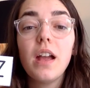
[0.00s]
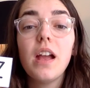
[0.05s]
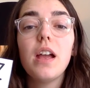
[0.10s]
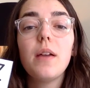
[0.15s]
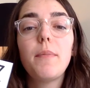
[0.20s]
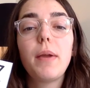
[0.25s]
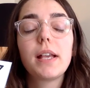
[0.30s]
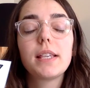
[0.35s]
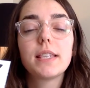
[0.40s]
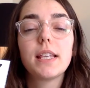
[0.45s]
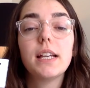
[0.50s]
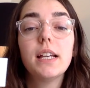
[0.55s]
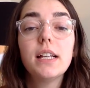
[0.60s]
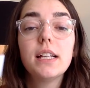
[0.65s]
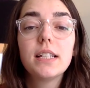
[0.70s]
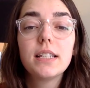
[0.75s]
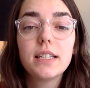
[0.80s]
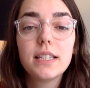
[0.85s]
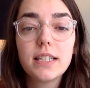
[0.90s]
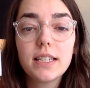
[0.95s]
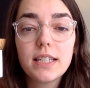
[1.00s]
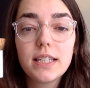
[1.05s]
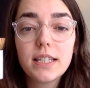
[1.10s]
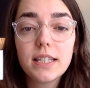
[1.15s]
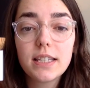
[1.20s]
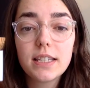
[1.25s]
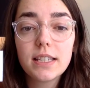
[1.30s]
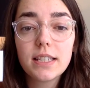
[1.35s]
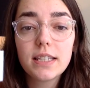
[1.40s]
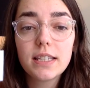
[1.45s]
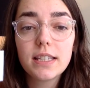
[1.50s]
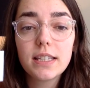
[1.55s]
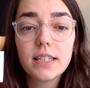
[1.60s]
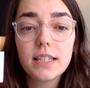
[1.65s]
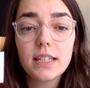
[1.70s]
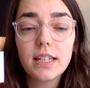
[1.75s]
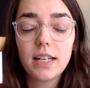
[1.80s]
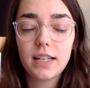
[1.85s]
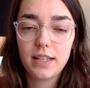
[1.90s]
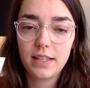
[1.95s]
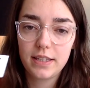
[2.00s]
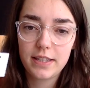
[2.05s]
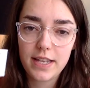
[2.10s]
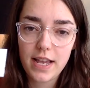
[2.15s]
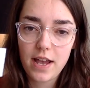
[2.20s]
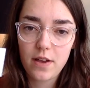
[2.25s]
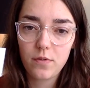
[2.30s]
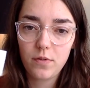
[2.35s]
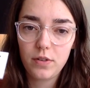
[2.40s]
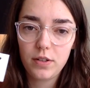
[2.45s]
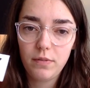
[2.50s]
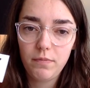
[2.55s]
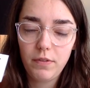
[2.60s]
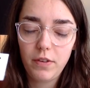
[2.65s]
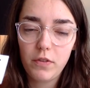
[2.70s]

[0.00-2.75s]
It makes the Z sound.